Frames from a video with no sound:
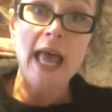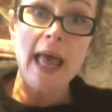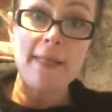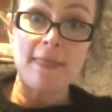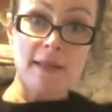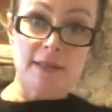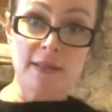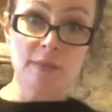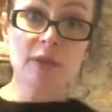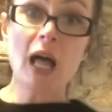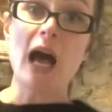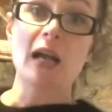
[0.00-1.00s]
and then some
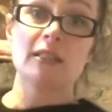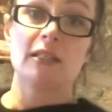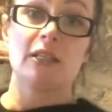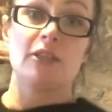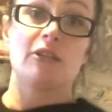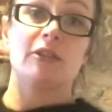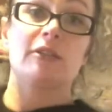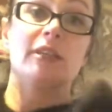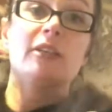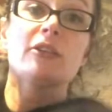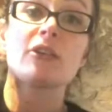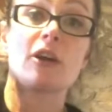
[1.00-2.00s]
blocks like you're in
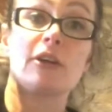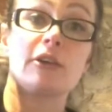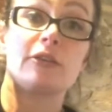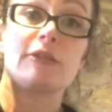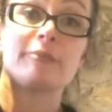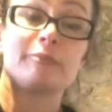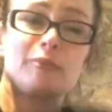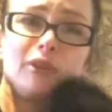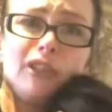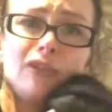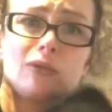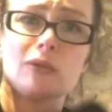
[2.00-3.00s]
kindergarten or
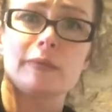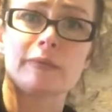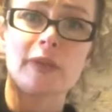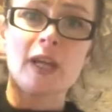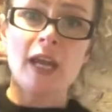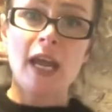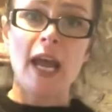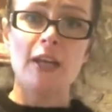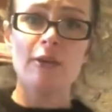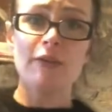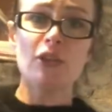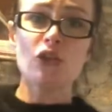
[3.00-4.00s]
preschool. And
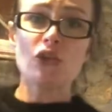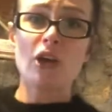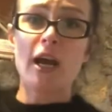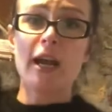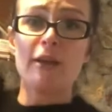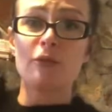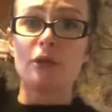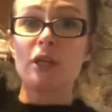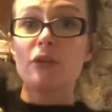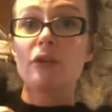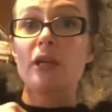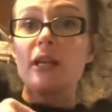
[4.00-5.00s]
you have to try and
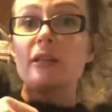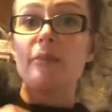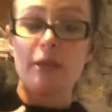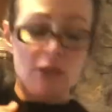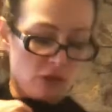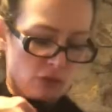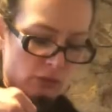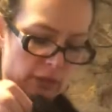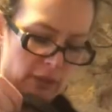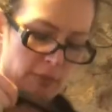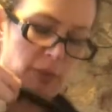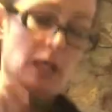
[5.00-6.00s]
recreate the picture with
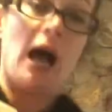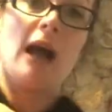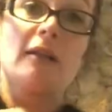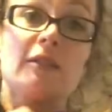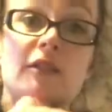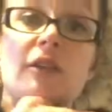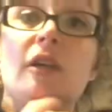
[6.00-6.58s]
the blocks.